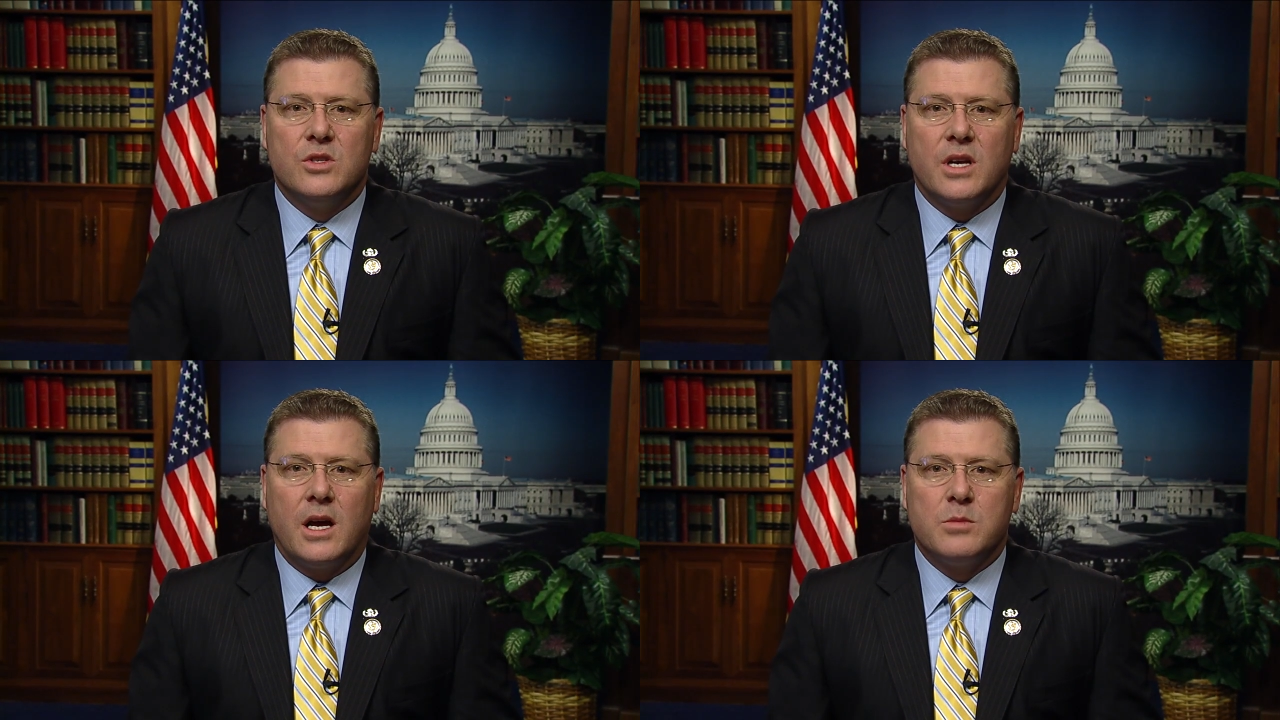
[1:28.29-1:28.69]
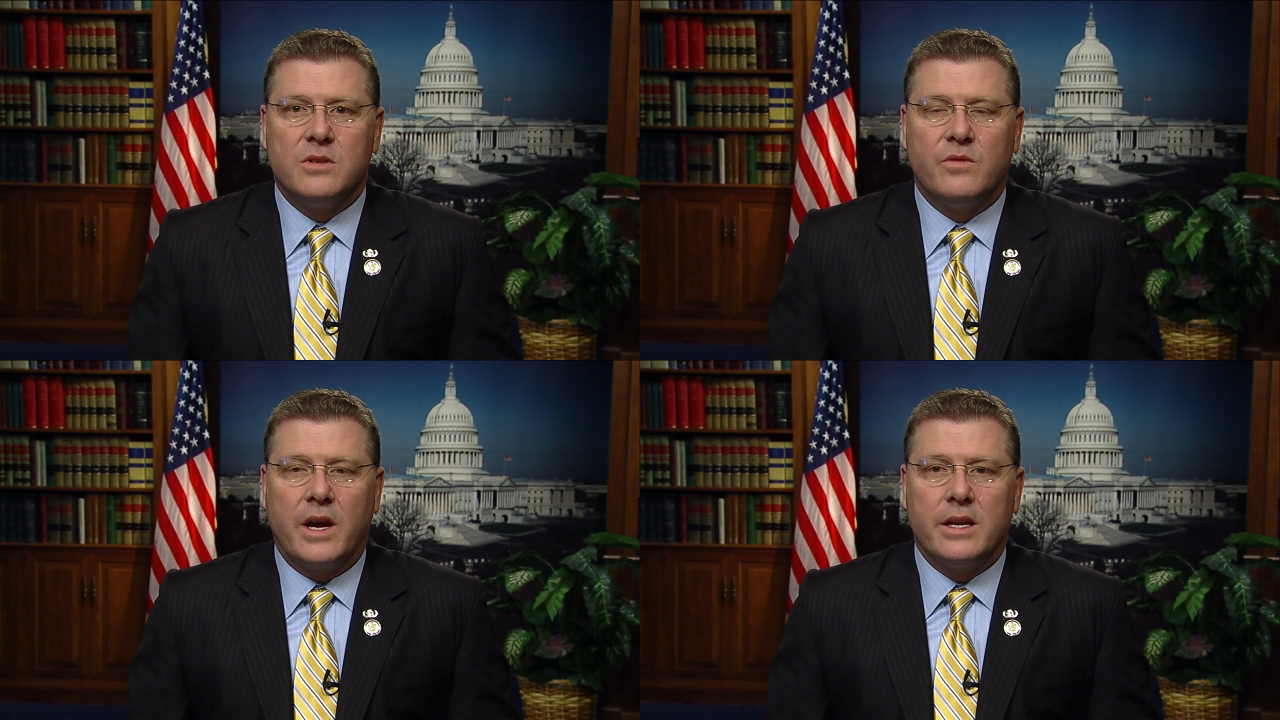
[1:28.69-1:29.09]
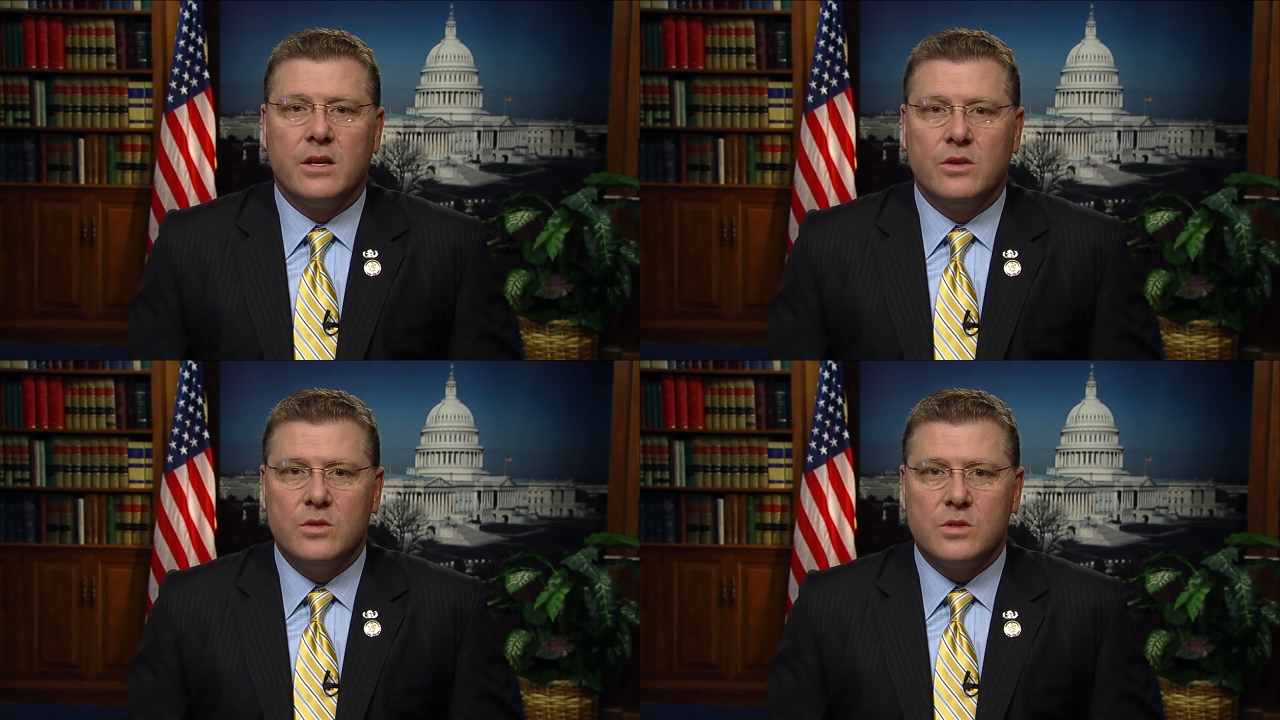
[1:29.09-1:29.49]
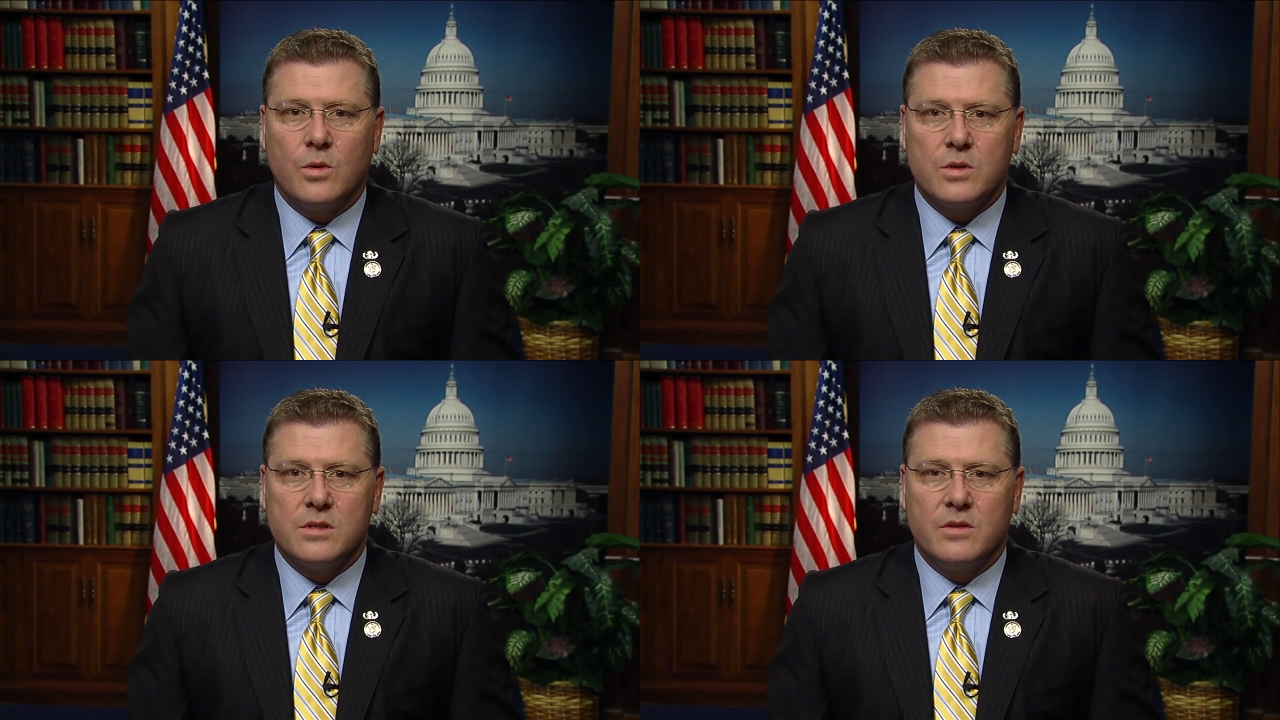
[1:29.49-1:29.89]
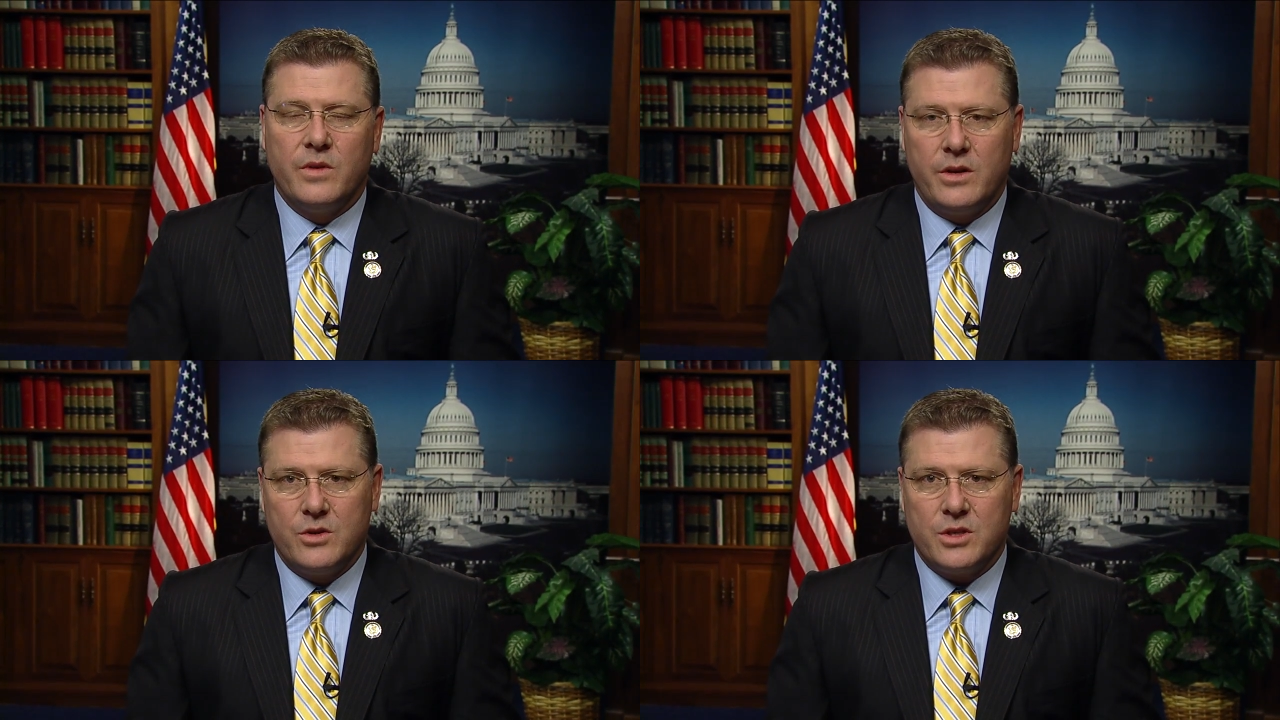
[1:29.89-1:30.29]
jobs and finding new sources of
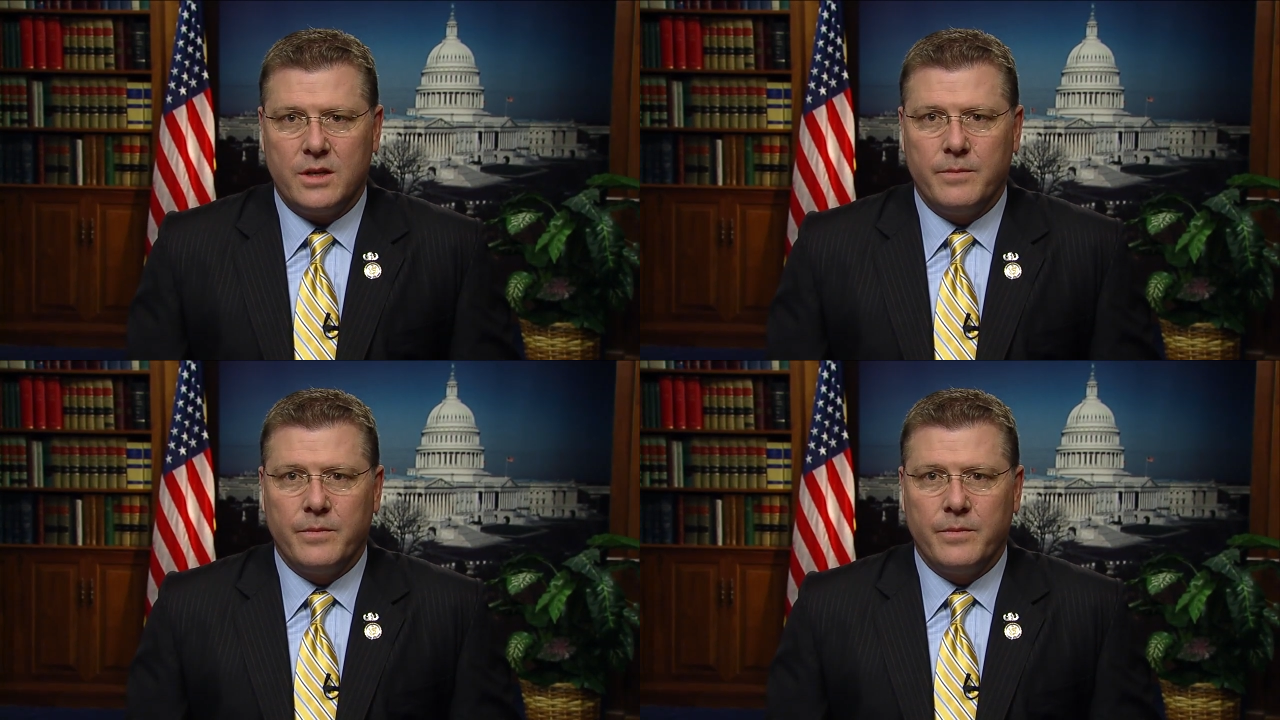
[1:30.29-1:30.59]
energy.